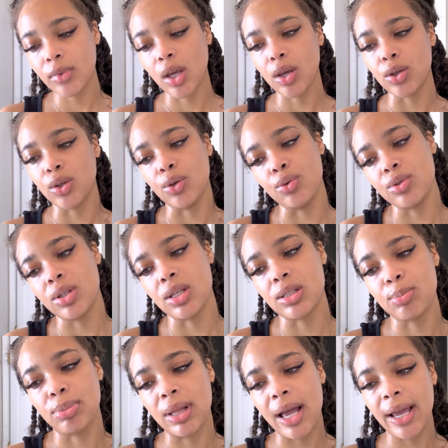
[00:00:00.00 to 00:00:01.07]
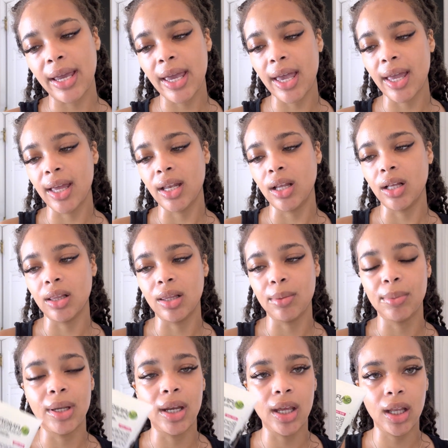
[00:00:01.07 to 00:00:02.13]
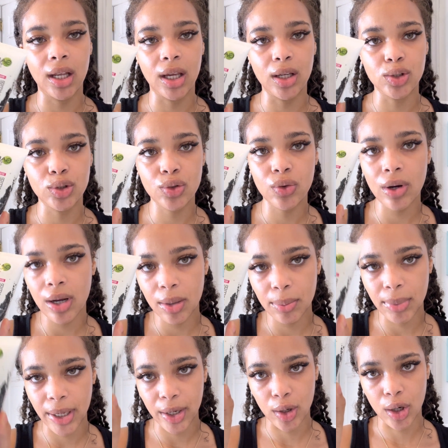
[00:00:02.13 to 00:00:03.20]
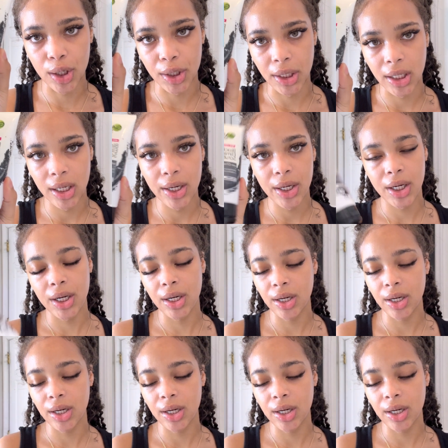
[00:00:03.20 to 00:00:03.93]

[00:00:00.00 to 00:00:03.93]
use this Blackhead Eliminating Scrub by Garnier.